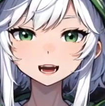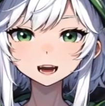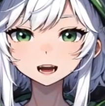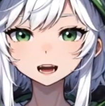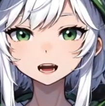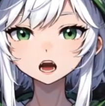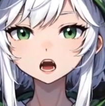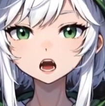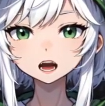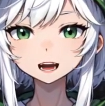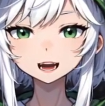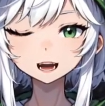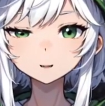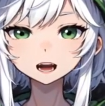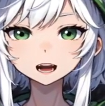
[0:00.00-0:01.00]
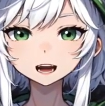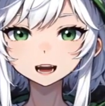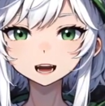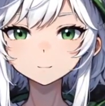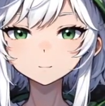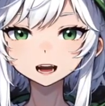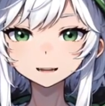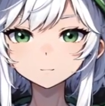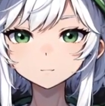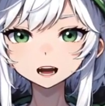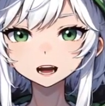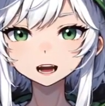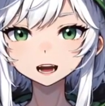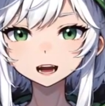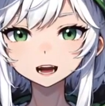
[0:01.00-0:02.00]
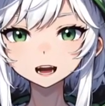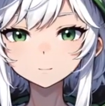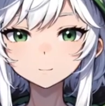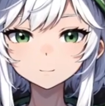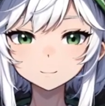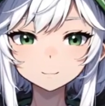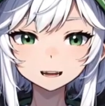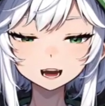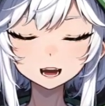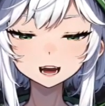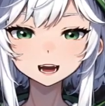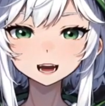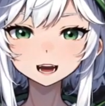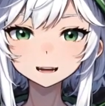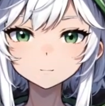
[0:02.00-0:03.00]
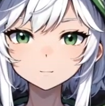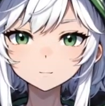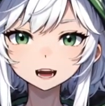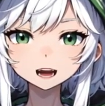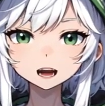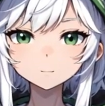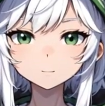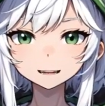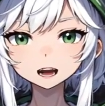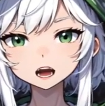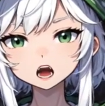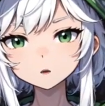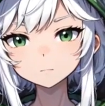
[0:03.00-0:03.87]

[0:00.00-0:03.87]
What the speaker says: here is where you're going to spend most of your time, this main menu.